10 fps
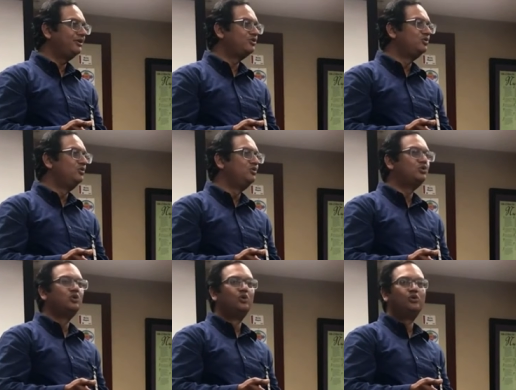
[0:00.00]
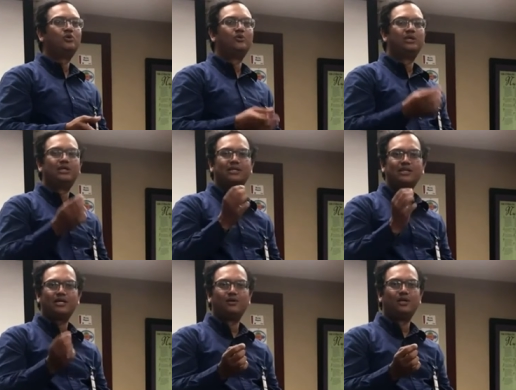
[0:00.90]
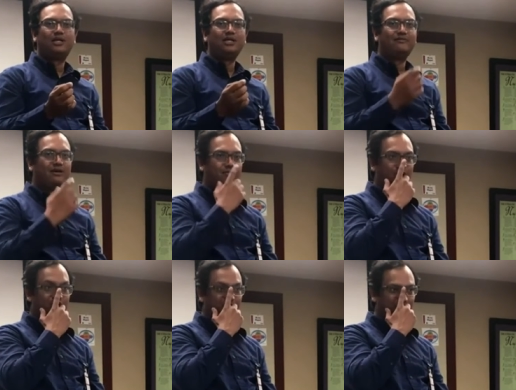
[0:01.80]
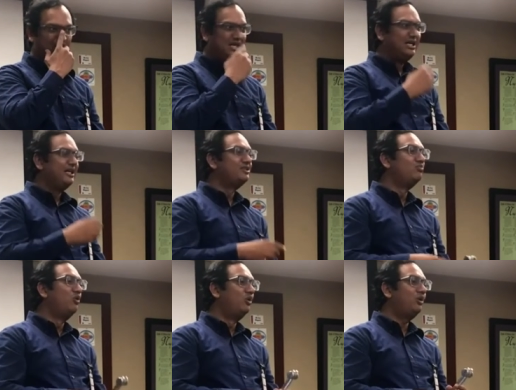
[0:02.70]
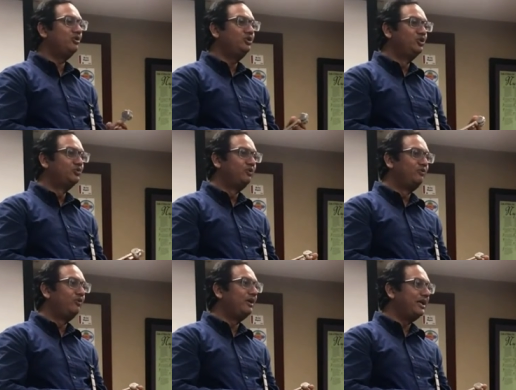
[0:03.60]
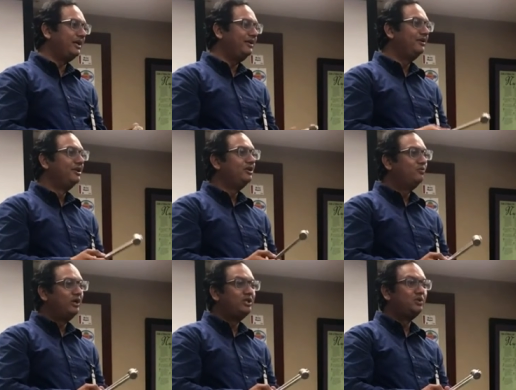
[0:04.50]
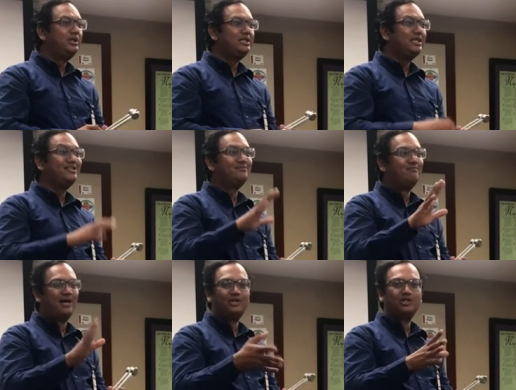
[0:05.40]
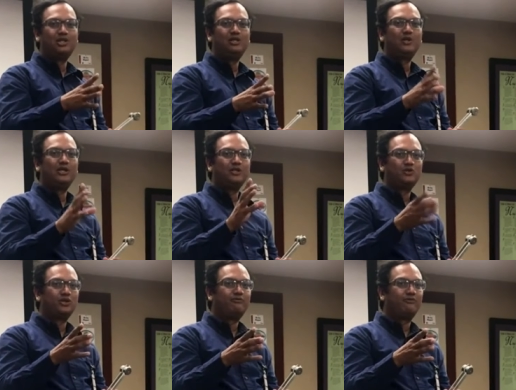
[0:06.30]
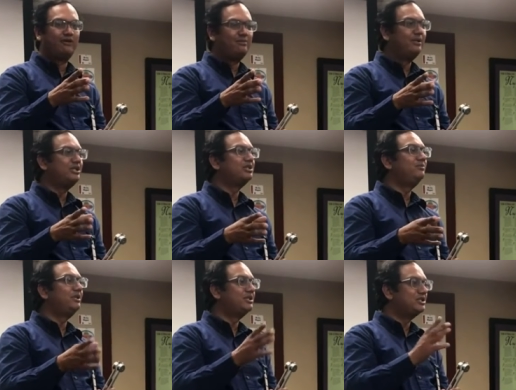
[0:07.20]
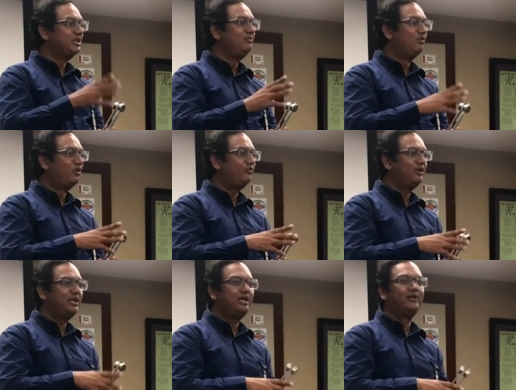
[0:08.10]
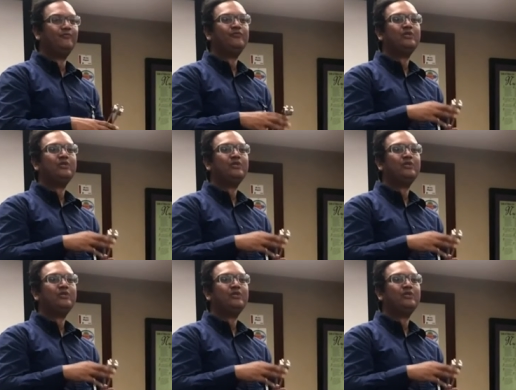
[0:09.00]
It's too slow to detect accurately the vibration. Is more useful for hearing. one twenty-eight is marginal. You can use it for vibration, but it's still more for hearing.